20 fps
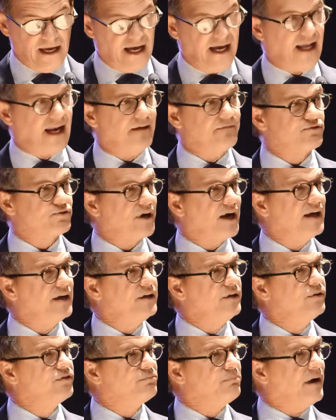And I've tried
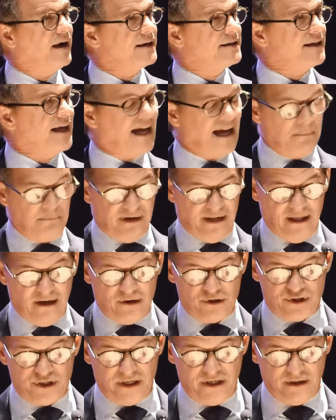to use my time and
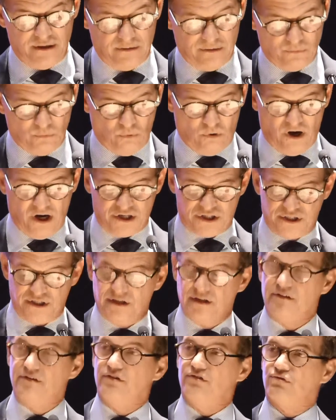energy here in
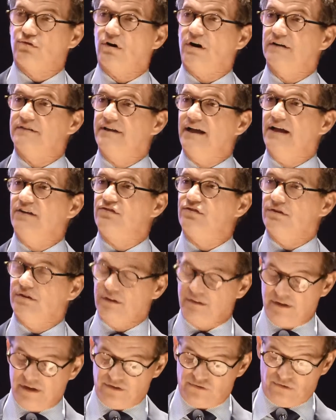Washington to draw attention
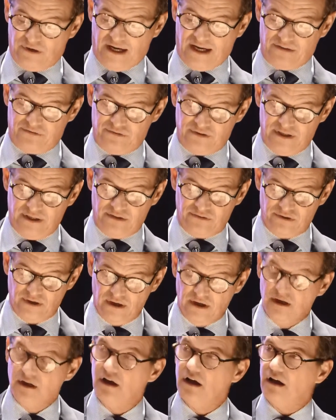to the atrocities
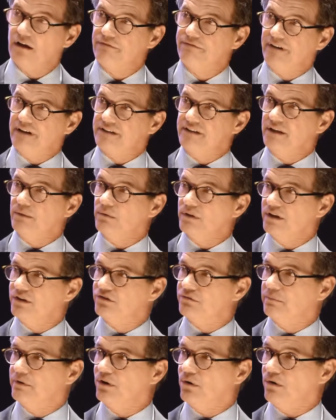affecting
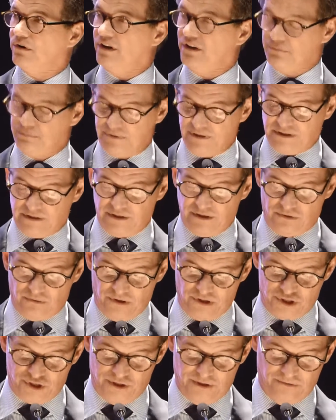religious minorities, particularly
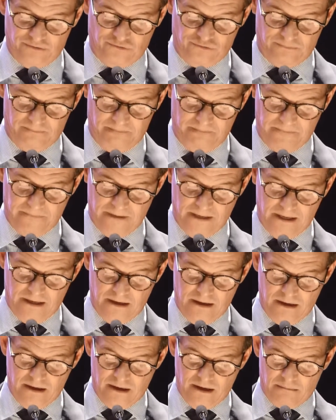Christians.
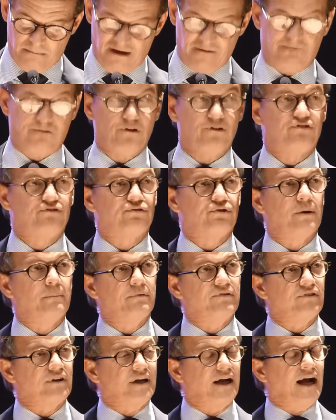My first trip
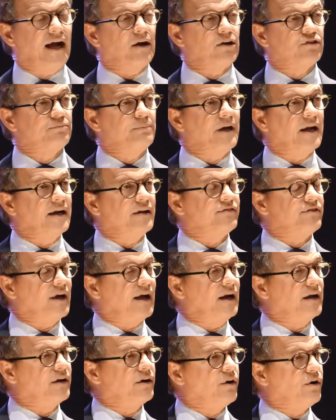as a congressman, I
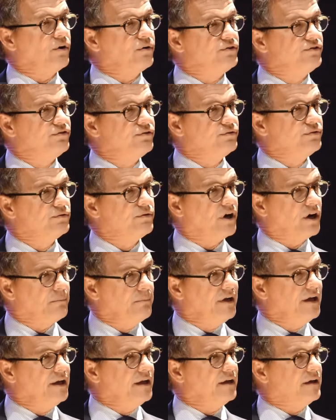decided to go to
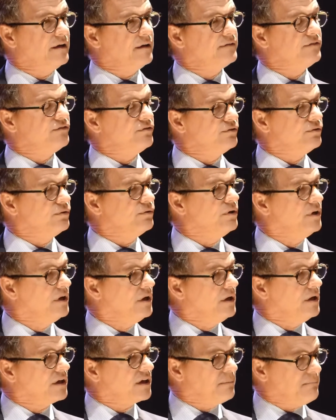Armenia
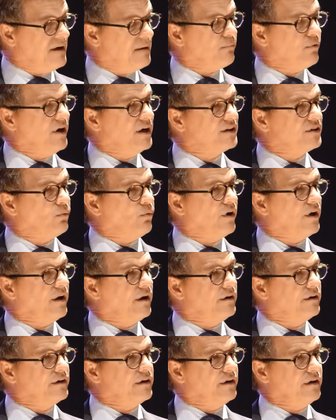to commemorate the
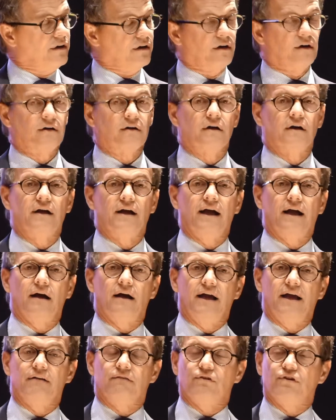100-year
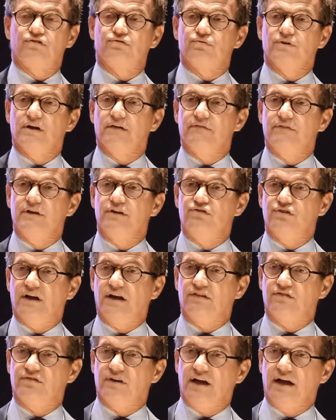anniversary of the
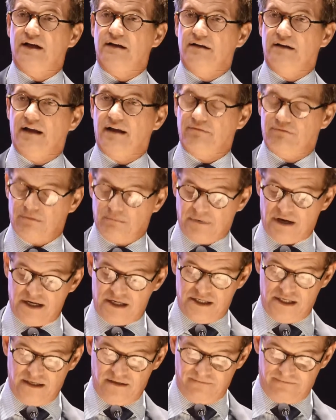genocide from
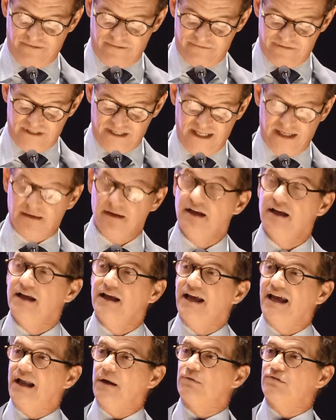
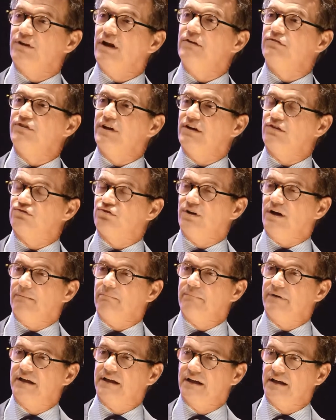1915. And it was an interesting
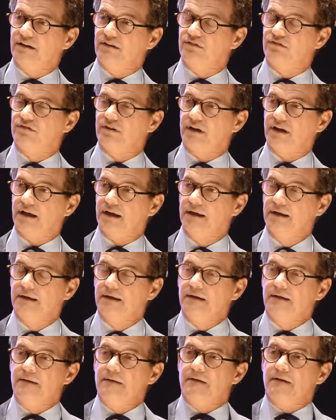trip because
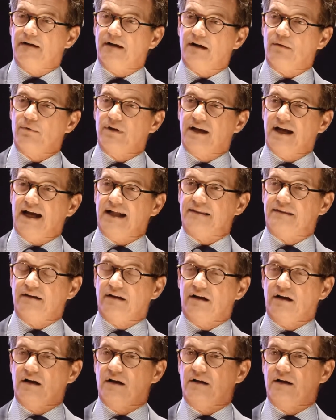we got
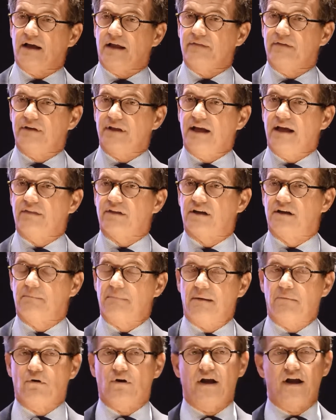there, and on the day of the
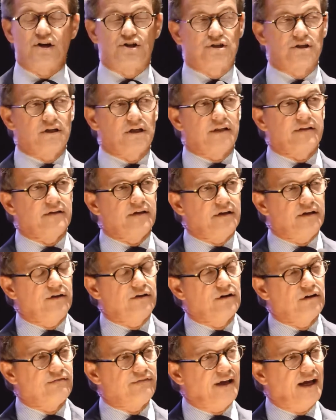commemoration in
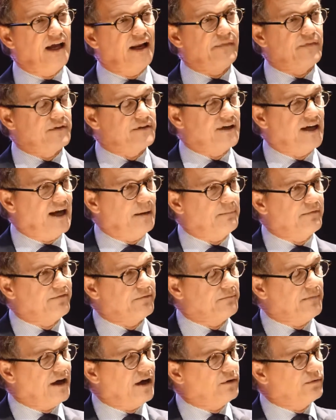Yerevan at the
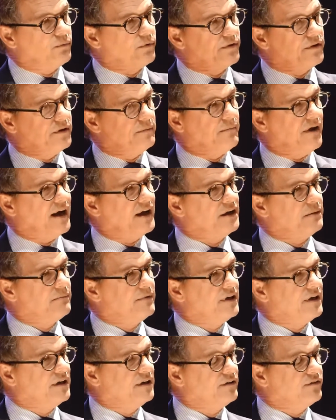top of a mountain where the
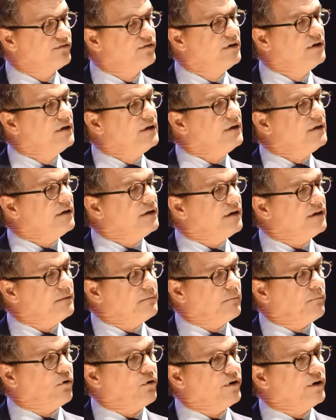monument is and
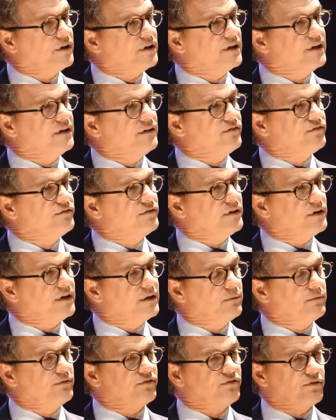the memorial is,
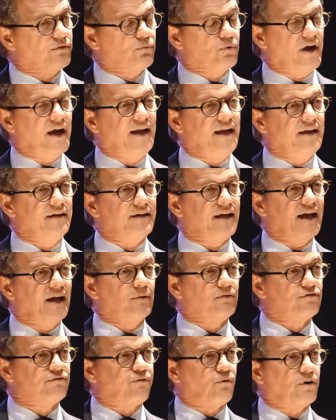it was a rainy day,
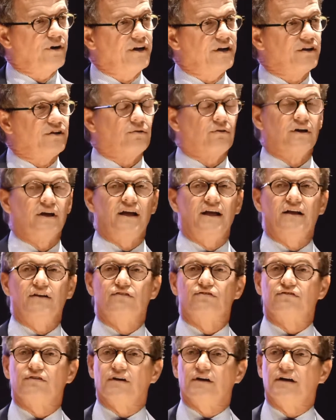it was 40
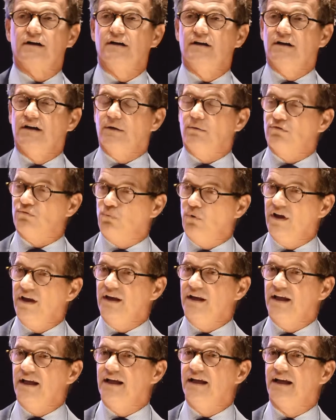degrees, it was
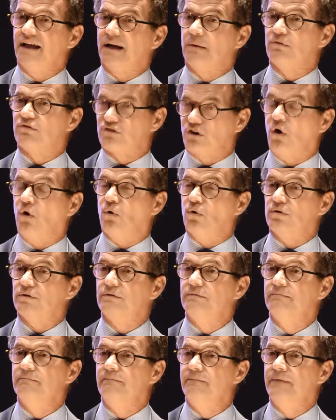windy, and it was
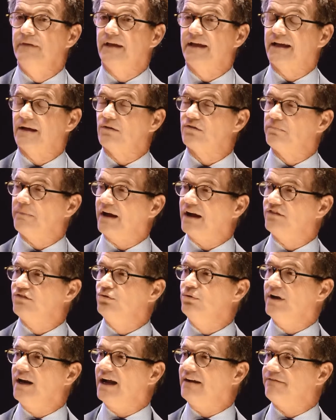cold. And it was about
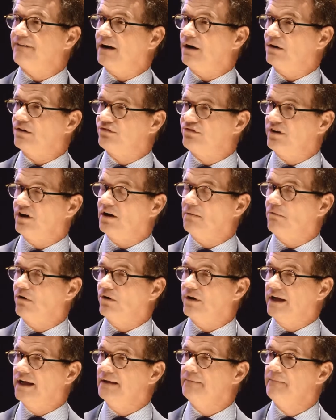a 2.5-hour
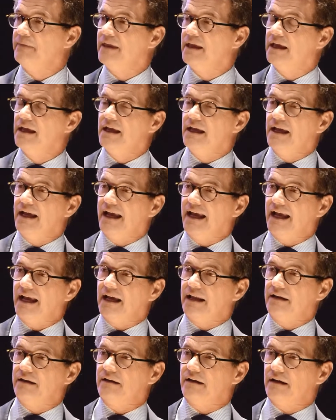ceremony,
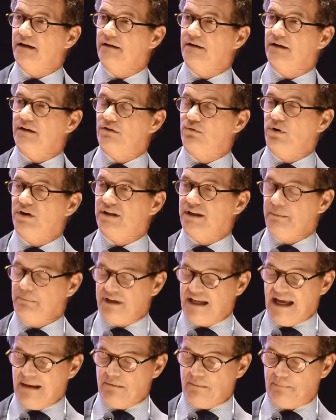and it quickly
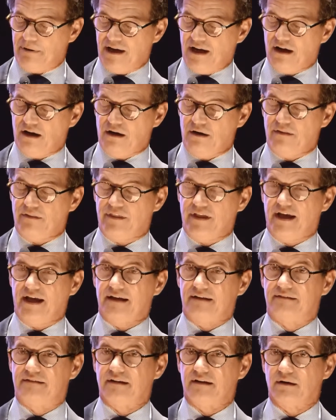became apparent
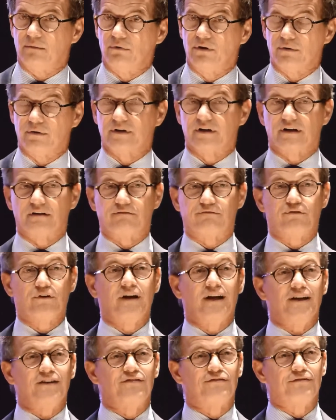that we were going to
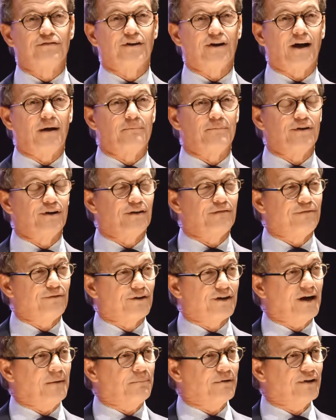freeze up there for a